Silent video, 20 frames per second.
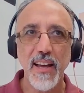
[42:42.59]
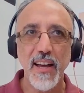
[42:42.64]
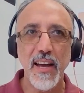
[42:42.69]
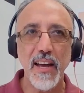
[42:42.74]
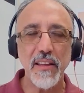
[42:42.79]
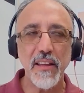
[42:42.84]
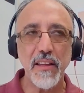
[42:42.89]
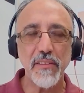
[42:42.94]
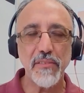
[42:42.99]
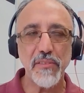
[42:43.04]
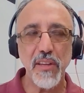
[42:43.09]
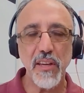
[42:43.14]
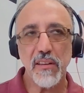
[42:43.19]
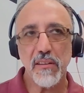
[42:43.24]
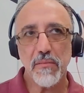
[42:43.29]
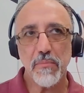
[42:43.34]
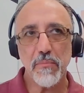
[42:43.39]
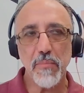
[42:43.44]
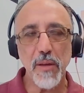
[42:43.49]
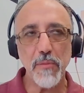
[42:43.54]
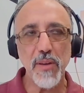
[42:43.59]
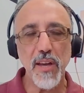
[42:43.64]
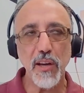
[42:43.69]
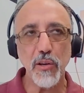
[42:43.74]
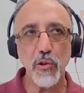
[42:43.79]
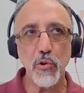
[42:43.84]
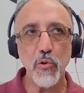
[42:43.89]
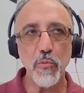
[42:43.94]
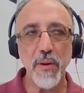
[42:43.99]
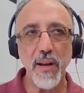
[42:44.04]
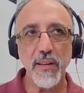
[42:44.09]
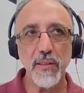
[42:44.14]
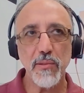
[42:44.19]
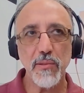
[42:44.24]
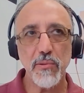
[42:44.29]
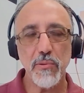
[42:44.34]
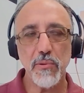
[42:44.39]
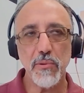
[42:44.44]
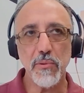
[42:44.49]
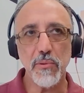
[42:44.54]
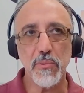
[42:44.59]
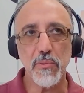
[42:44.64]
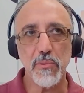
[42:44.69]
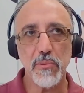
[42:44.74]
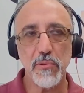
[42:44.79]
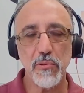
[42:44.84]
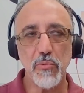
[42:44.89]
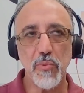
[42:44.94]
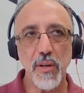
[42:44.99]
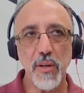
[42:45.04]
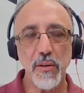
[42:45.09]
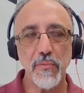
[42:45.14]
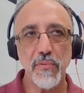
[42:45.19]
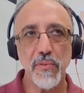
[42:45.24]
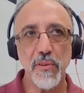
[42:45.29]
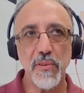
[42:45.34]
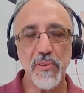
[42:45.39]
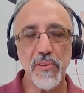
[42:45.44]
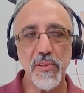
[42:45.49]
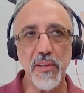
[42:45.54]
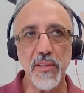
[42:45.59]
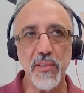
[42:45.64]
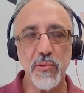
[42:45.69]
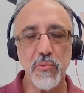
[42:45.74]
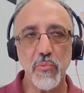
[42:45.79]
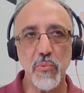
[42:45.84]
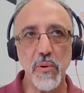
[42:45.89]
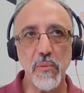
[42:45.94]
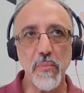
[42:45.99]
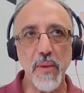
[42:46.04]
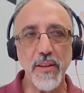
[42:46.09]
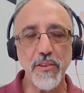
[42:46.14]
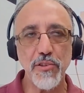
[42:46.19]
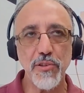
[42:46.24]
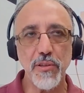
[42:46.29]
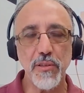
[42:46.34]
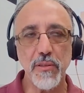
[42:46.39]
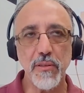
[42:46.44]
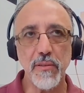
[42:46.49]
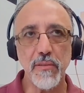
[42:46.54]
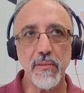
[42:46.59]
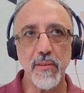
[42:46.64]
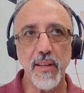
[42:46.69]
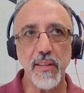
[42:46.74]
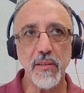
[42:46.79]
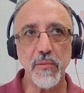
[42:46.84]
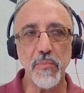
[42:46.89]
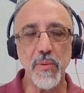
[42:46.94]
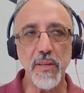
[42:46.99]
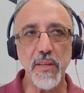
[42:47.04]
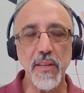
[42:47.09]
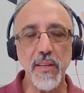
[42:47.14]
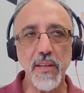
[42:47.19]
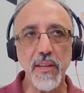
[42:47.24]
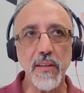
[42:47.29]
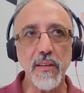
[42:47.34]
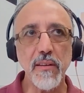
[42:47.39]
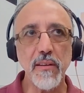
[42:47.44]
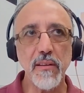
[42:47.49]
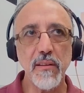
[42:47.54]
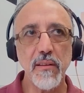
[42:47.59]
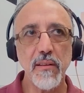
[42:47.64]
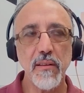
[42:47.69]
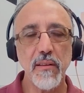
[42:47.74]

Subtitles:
I think maybe I go back to one of the things we mentioned at the beginning.